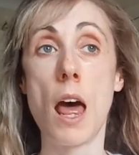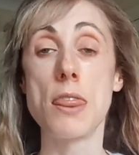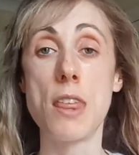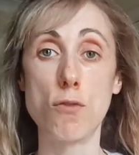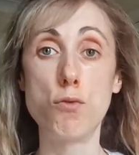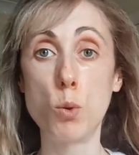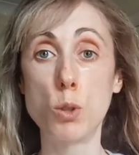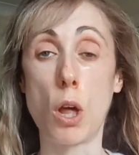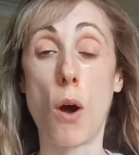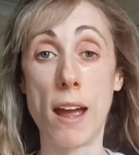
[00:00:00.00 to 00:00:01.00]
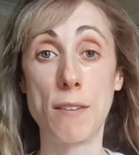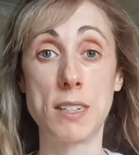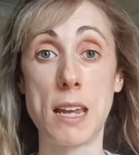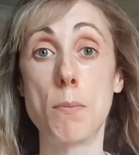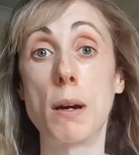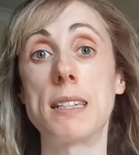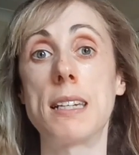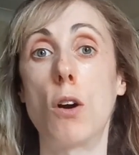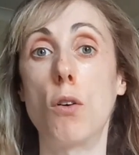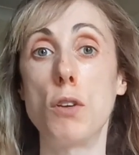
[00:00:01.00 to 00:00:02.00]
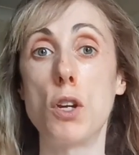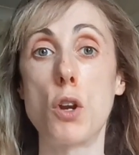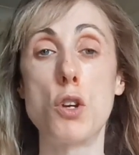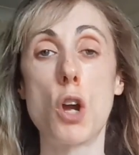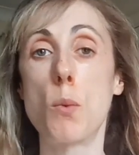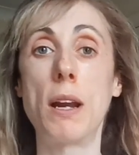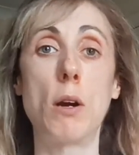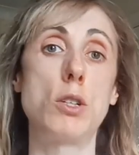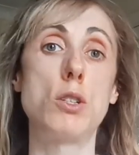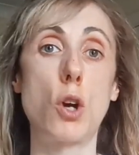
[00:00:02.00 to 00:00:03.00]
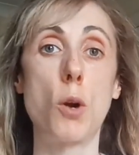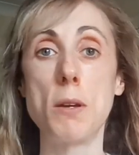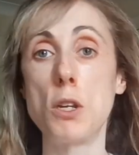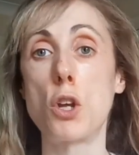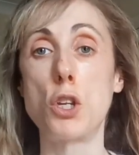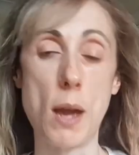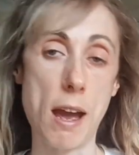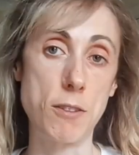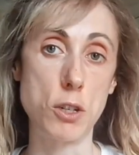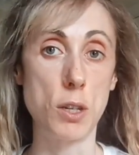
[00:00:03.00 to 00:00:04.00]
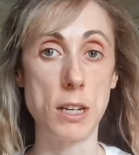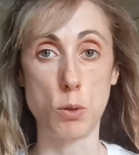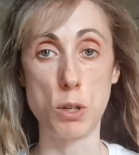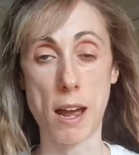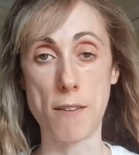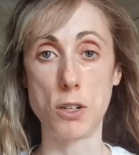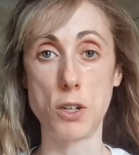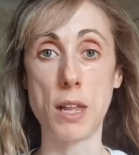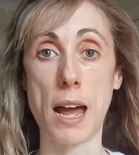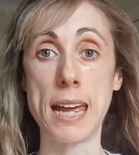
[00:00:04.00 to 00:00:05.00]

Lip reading: They're rules that I have set myself. No one else has told me, you have to do this or you have to do that.